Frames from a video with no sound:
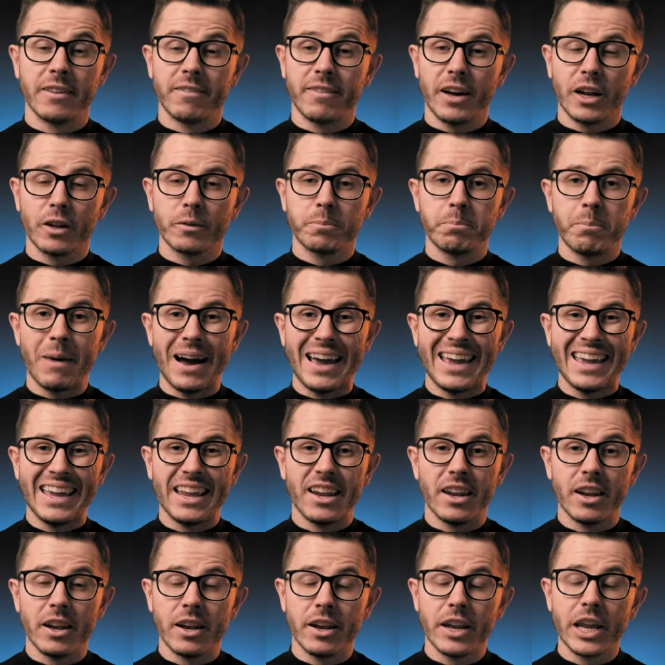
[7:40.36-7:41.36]
developed by
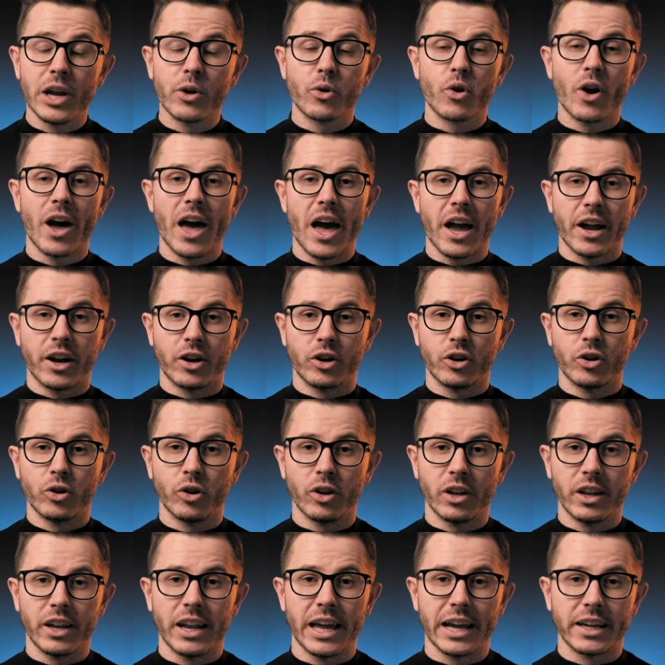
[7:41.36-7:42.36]
Neurohacker
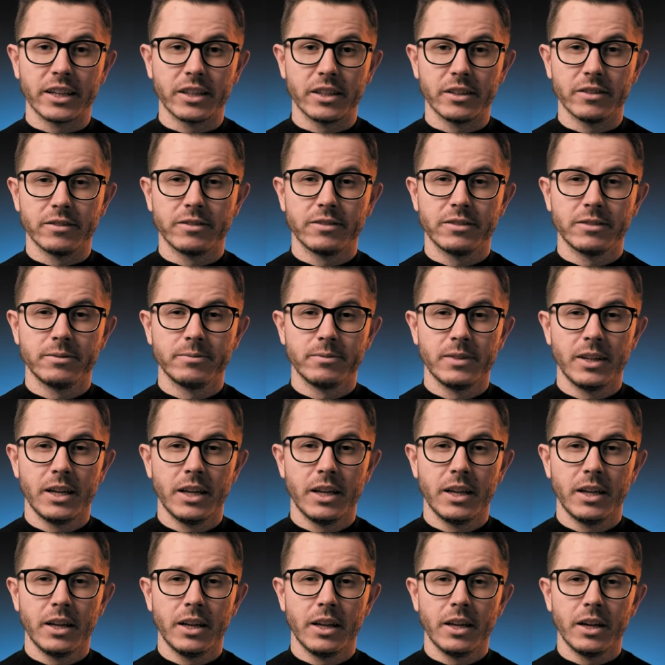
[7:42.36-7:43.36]
Collective.
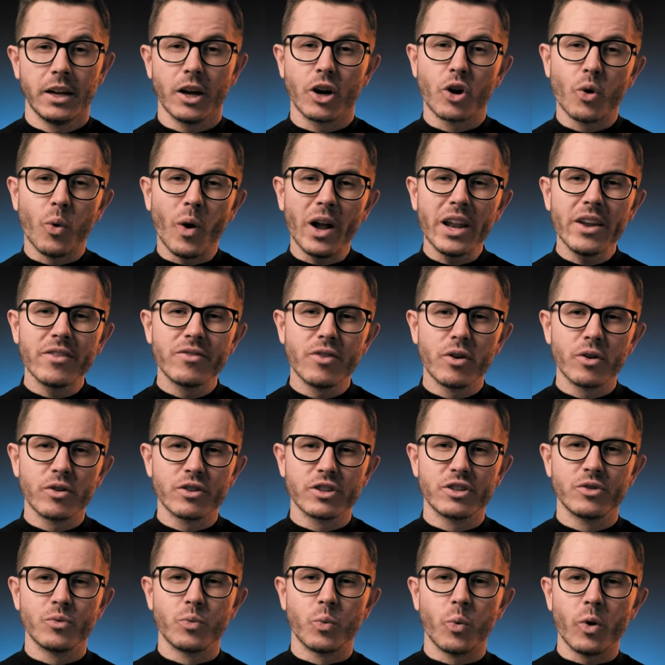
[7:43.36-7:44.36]
Now, Qualia
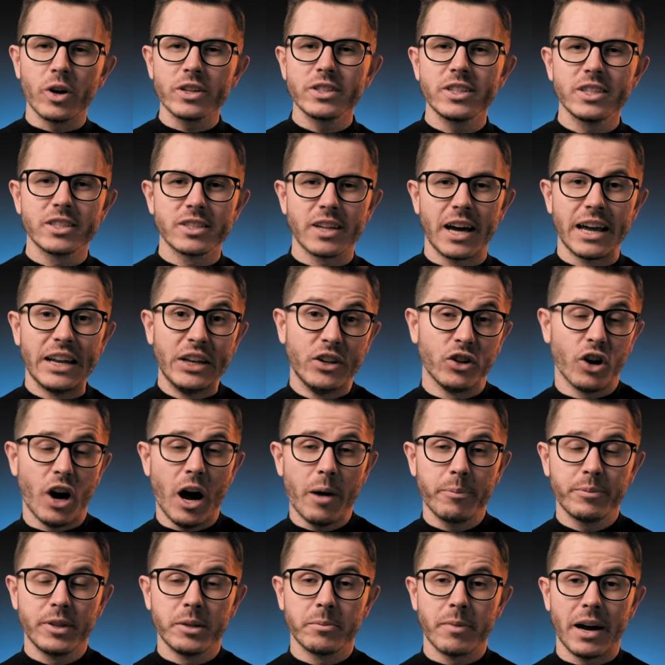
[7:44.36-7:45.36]
Focus was designed to
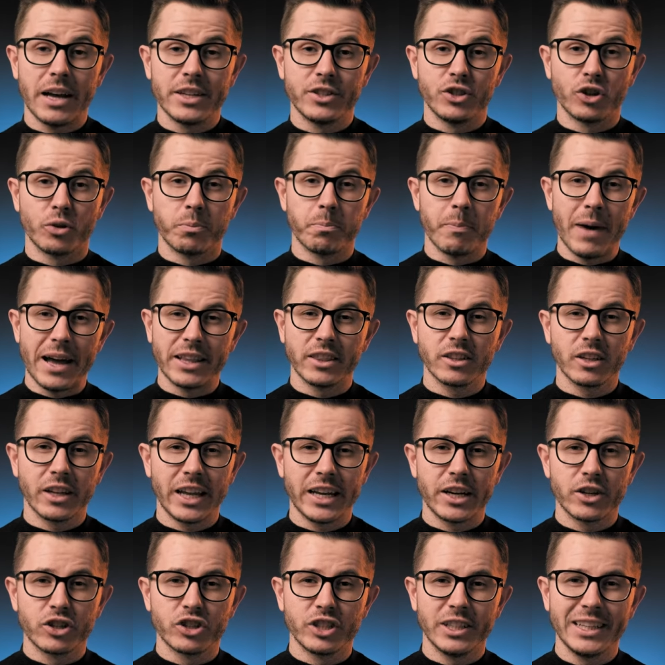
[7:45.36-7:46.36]
optimize your mental
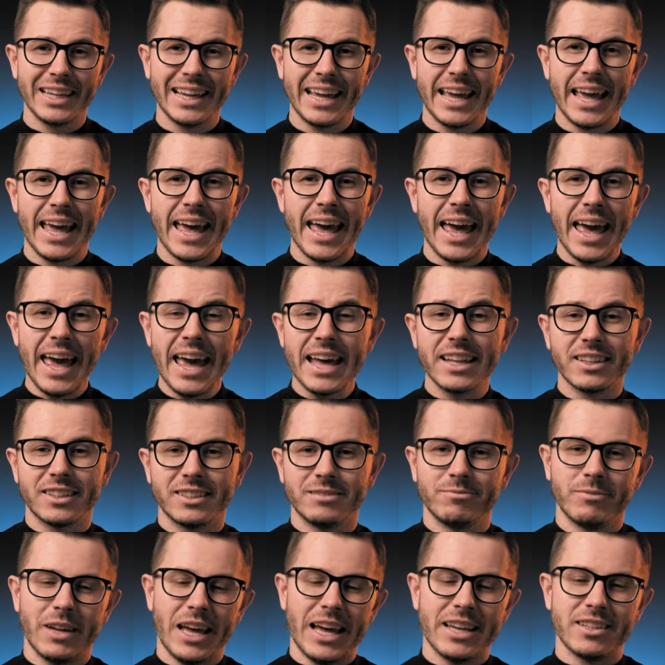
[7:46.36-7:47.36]
energy and,
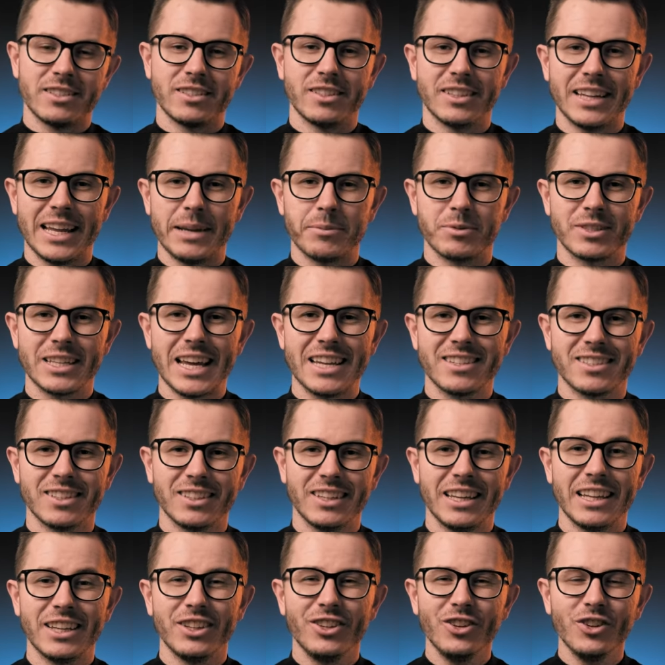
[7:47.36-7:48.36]
as the name says it,
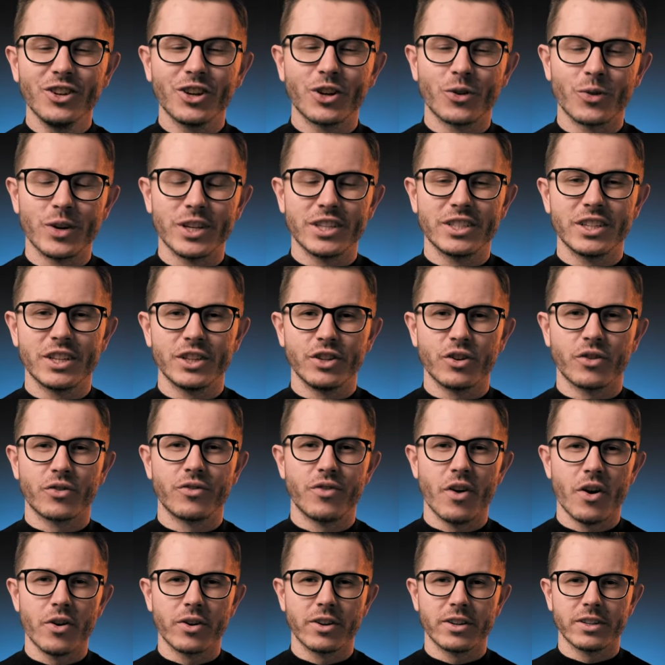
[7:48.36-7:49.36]
to increase your
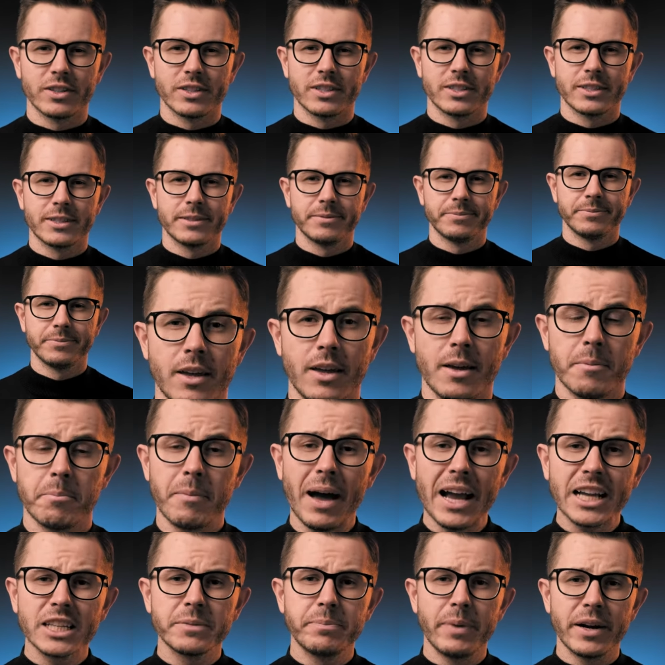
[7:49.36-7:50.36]
focus.
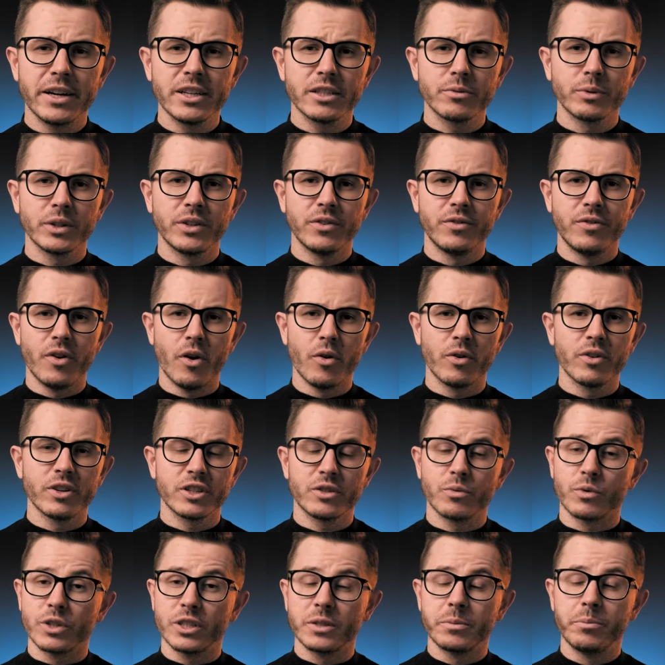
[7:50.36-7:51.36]
My experience with
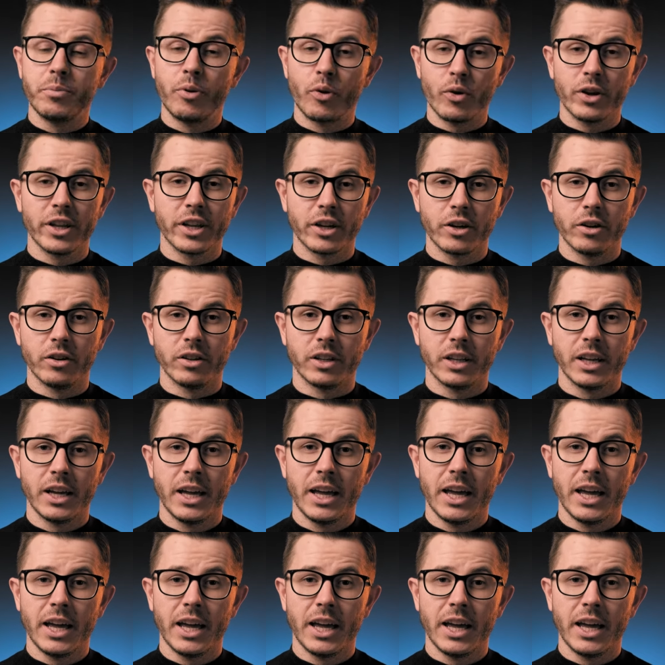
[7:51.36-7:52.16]
Focus was pretty good.